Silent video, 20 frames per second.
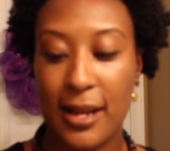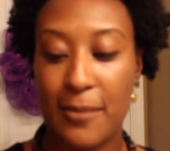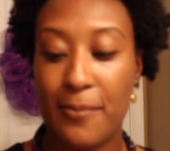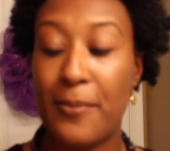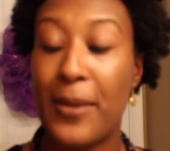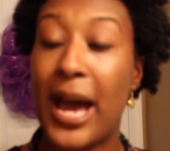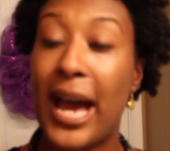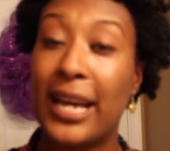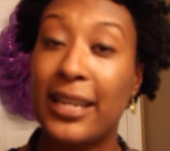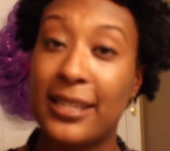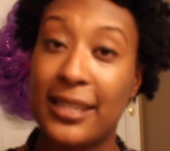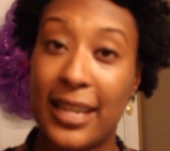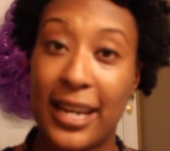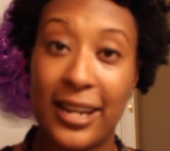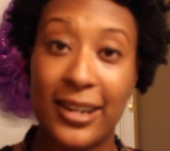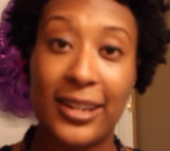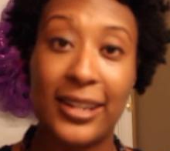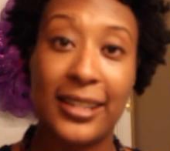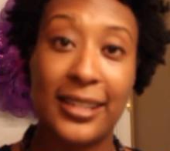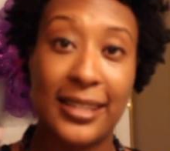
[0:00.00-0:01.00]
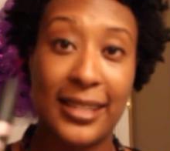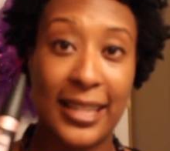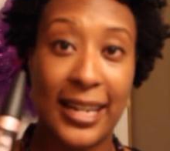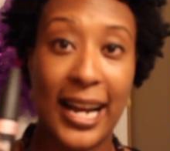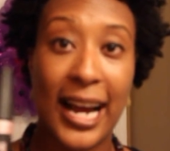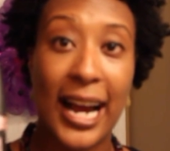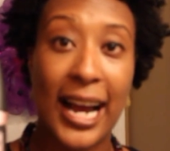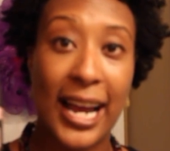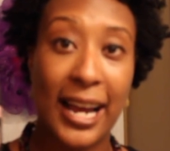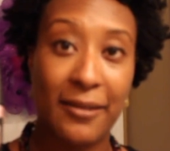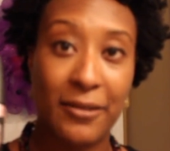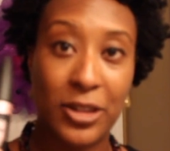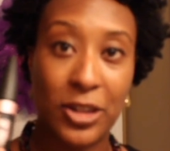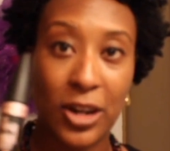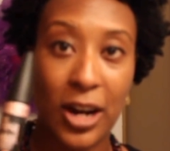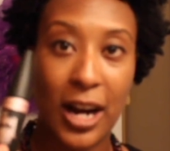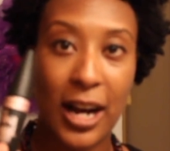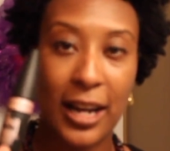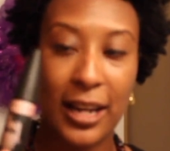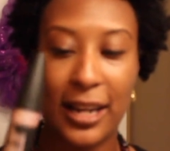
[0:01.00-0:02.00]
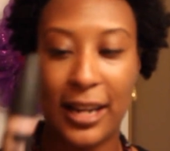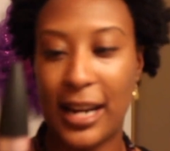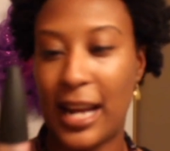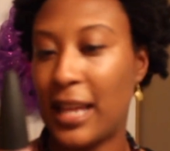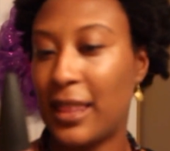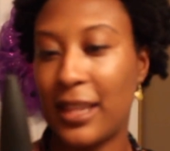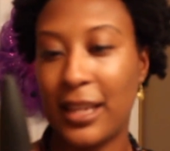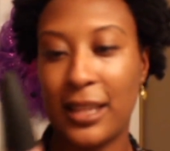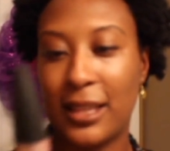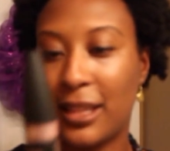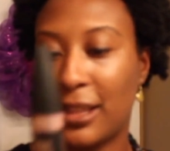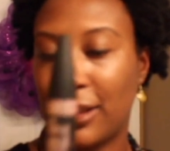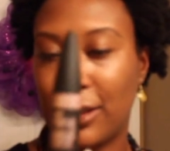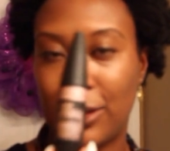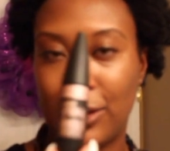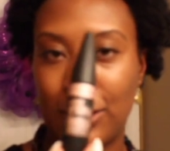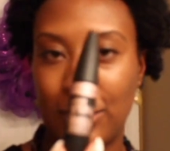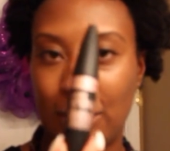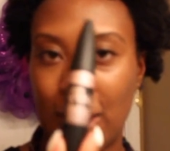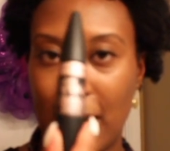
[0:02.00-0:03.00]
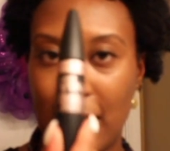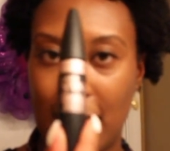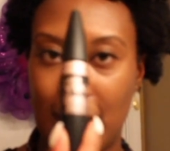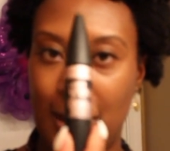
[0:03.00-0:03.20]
mascaras that I have tried, and I think the little